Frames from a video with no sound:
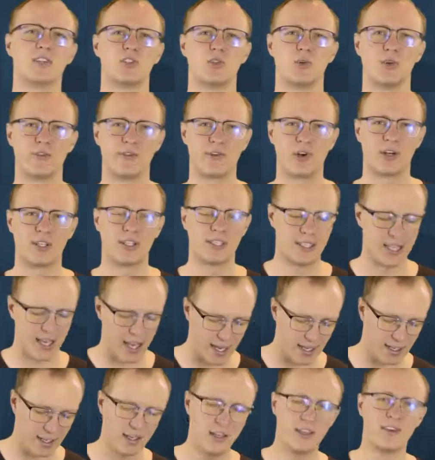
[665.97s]
So we've got
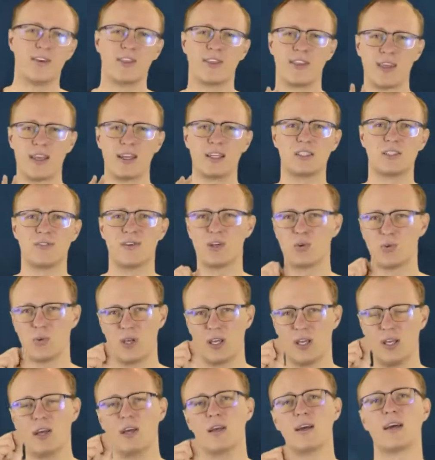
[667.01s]
10 things that
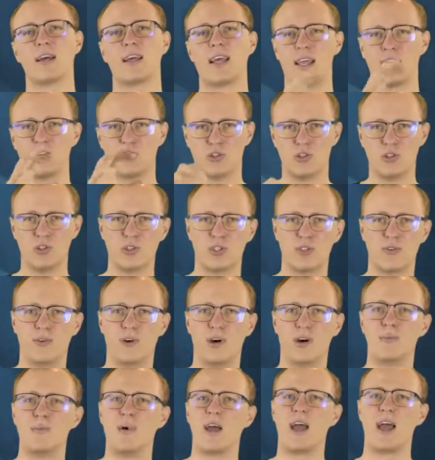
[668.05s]
we can choose
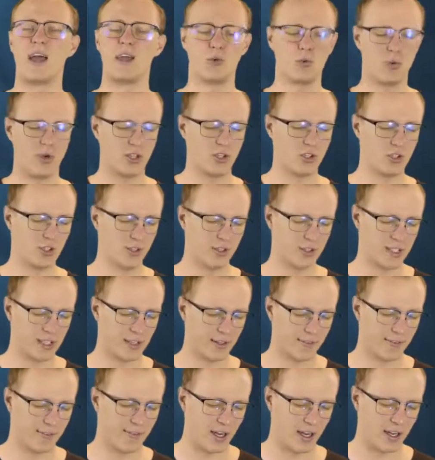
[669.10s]
from, and we're
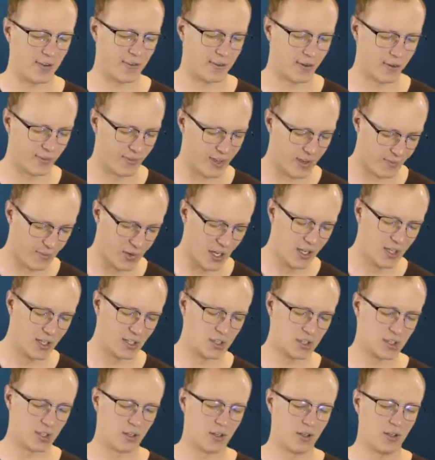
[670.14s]
choosing 5 from them.
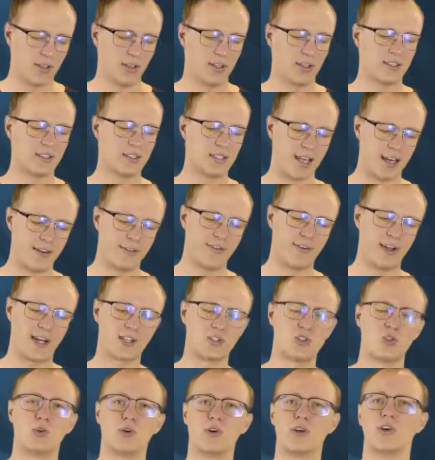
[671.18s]
So 10
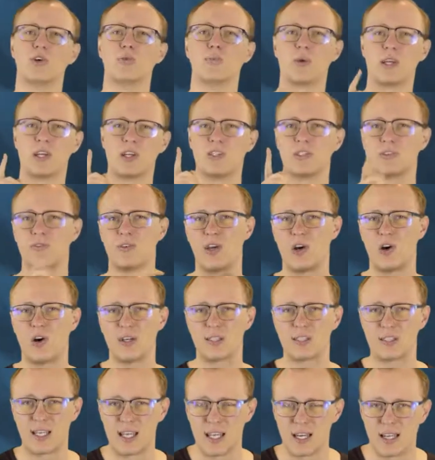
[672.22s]
factorial because there are
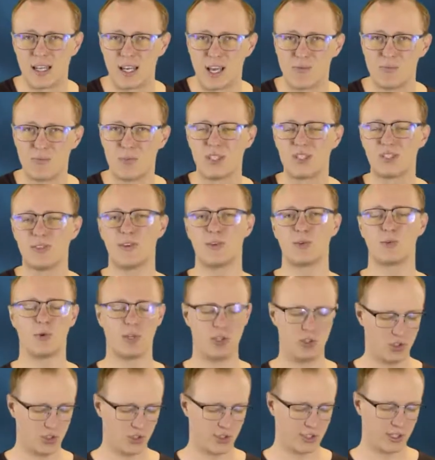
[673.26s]
10 numbers that we're
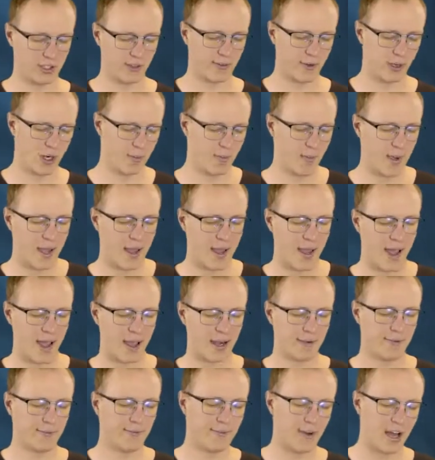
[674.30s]
choosing from,
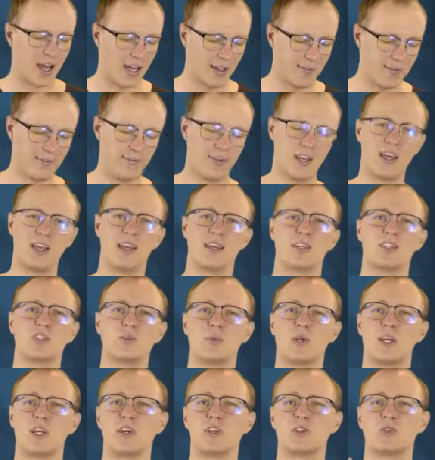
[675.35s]
and 5 there is
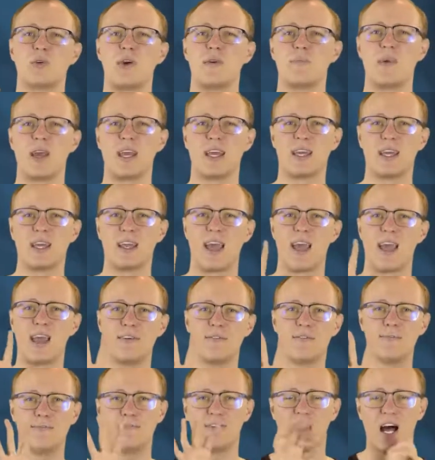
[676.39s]
because we're making a
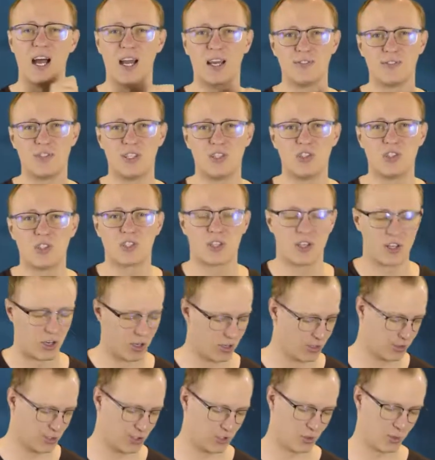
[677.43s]
5-digit
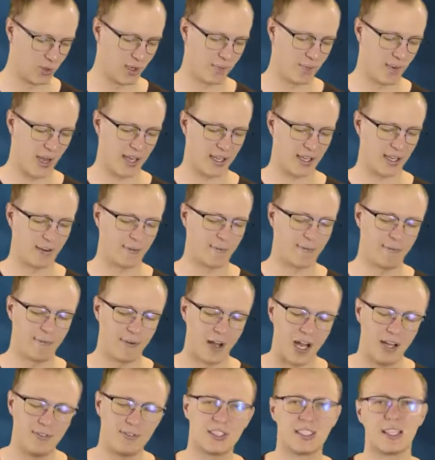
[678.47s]
code. So we're making
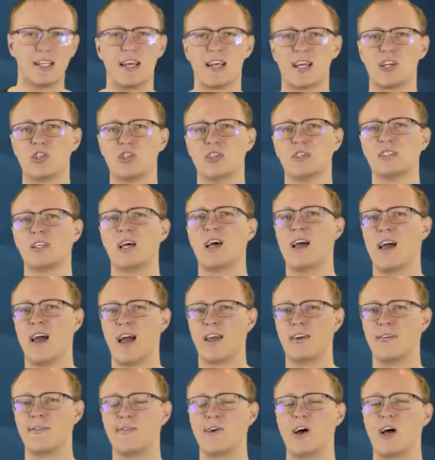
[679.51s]
5 selections,
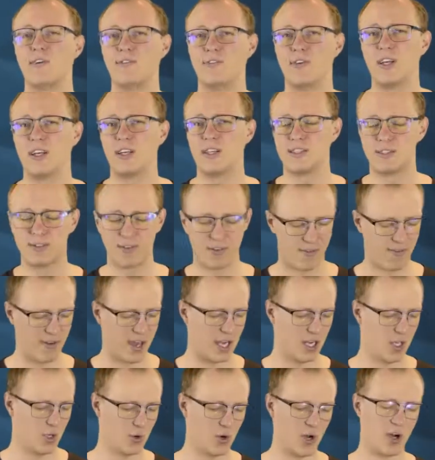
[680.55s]
and 5 then is the
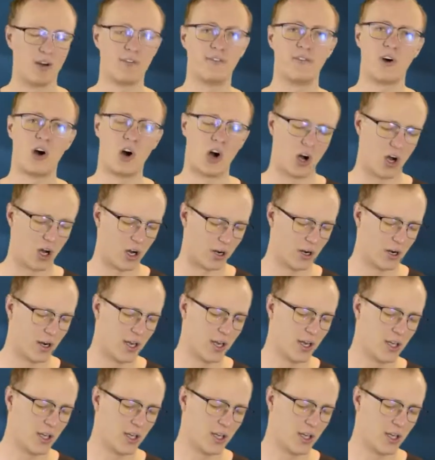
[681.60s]
value of r.